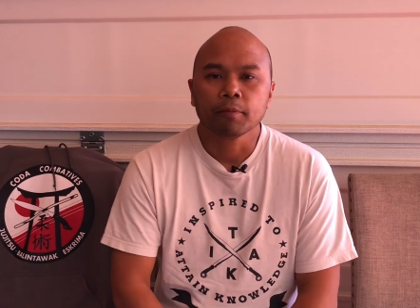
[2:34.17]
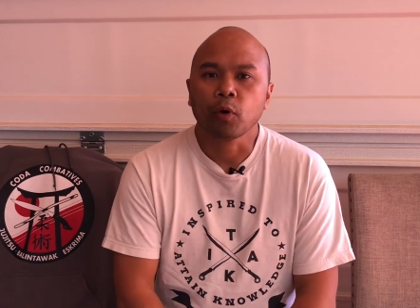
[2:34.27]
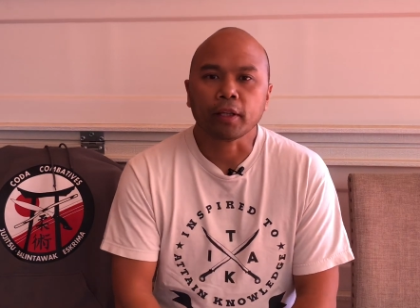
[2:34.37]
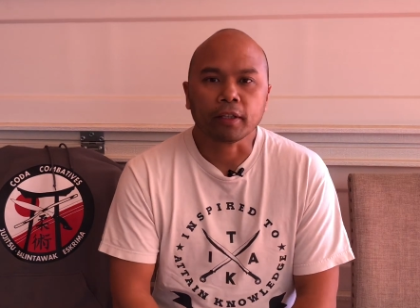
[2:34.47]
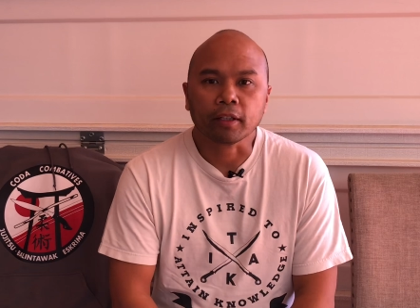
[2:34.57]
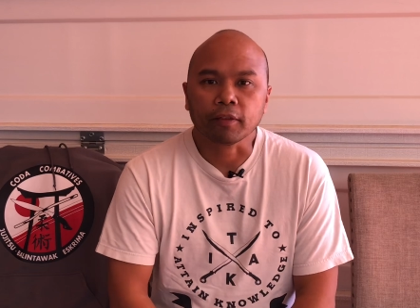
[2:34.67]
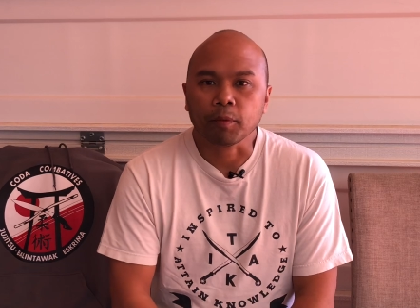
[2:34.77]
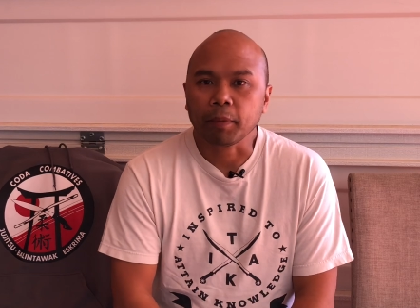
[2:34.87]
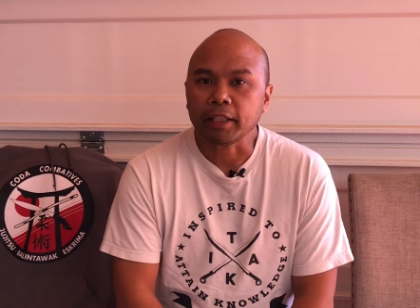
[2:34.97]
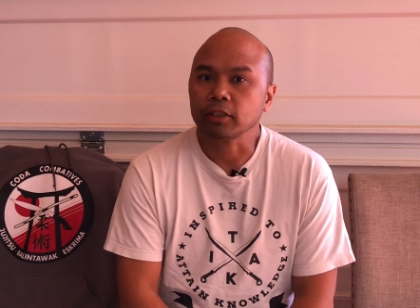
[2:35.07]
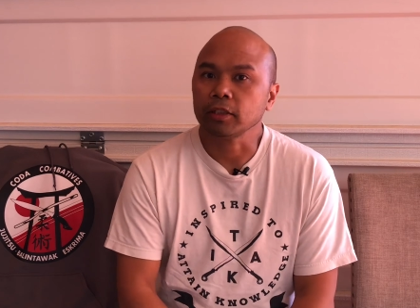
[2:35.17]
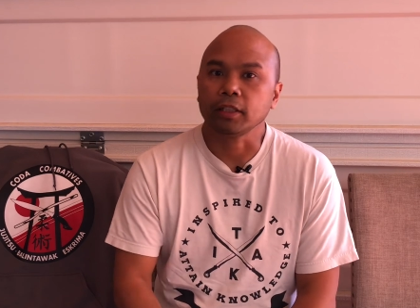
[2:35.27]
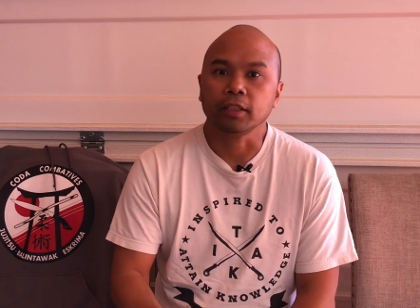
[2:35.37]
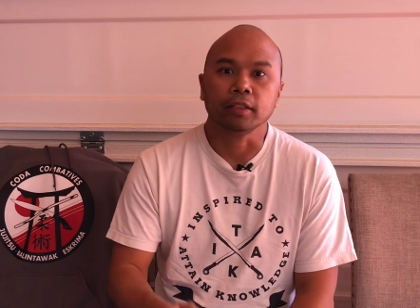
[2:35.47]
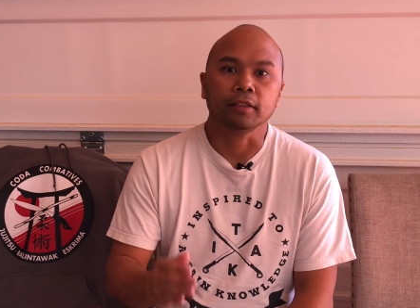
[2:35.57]
whether if the patient
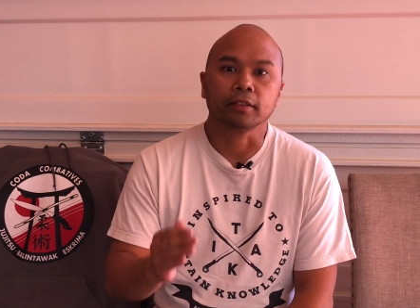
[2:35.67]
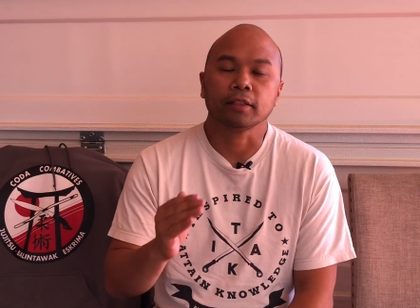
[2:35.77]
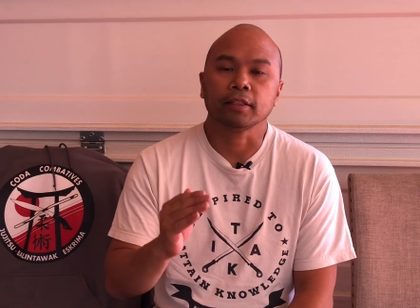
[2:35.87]
is